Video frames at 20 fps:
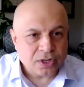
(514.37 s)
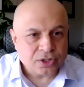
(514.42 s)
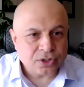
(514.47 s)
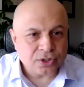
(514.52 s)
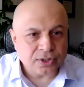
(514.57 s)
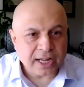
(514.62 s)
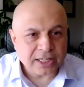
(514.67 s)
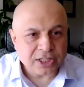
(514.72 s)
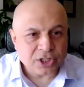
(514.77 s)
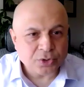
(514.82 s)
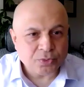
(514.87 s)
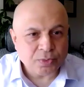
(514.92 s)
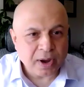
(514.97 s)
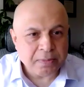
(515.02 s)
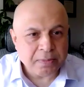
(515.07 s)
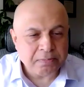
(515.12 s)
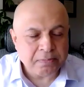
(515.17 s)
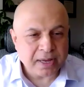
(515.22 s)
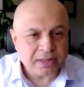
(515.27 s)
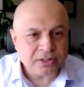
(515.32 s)
So that's
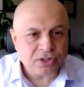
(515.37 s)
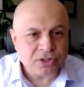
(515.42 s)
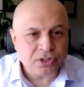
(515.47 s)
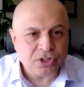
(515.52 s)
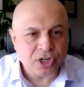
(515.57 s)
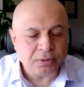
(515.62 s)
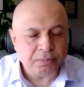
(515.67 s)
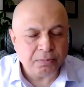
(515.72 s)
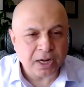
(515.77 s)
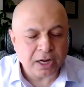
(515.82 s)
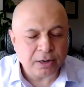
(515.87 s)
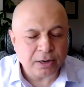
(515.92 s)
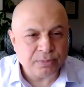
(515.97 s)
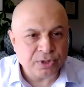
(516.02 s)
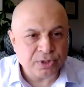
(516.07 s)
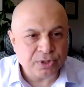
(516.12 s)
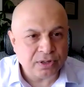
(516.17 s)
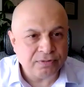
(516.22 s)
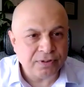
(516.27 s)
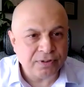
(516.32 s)
why messaging
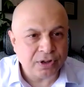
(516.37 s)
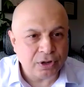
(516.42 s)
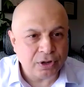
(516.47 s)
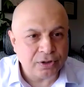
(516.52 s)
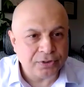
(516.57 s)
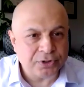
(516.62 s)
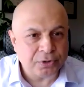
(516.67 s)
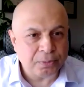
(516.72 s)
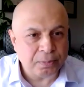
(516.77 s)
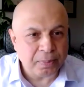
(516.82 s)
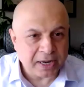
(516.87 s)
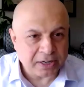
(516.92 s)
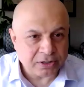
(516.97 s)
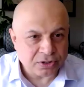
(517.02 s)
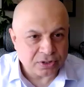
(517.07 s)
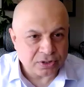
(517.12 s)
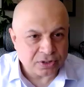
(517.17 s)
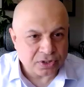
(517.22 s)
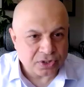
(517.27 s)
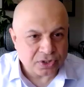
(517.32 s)
becomes difficult to
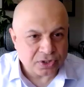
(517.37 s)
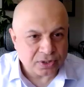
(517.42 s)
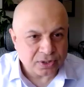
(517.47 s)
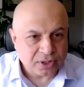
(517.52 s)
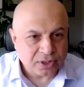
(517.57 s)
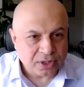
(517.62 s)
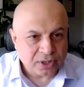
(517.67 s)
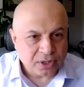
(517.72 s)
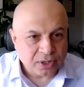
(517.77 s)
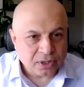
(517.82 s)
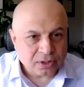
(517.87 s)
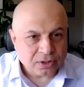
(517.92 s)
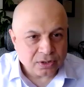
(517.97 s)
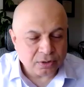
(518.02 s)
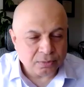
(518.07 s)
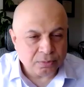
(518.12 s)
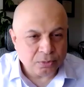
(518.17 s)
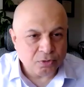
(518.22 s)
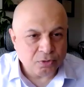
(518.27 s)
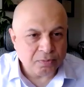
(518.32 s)
patients.
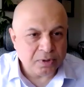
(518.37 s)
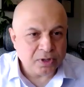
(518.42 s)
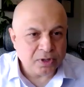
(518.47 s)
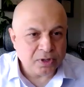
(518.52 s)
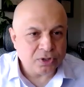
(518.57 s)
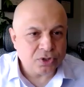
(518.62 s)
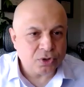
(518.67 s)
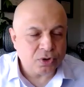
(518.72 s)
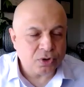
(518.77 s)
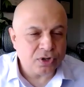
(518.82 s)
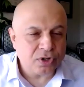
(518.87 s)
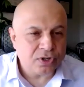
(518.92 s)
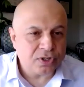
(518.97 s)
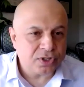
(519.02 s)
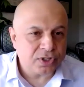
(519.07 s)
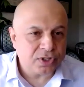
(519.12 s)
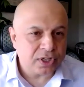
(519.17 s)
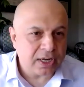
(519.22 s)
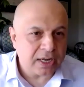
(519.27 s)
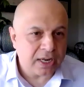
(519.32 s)
So movement
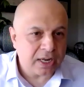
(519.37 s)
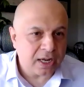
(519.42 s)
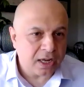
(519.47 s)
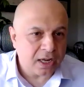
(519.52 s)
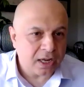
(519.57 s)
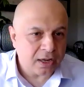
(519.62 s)
disorders,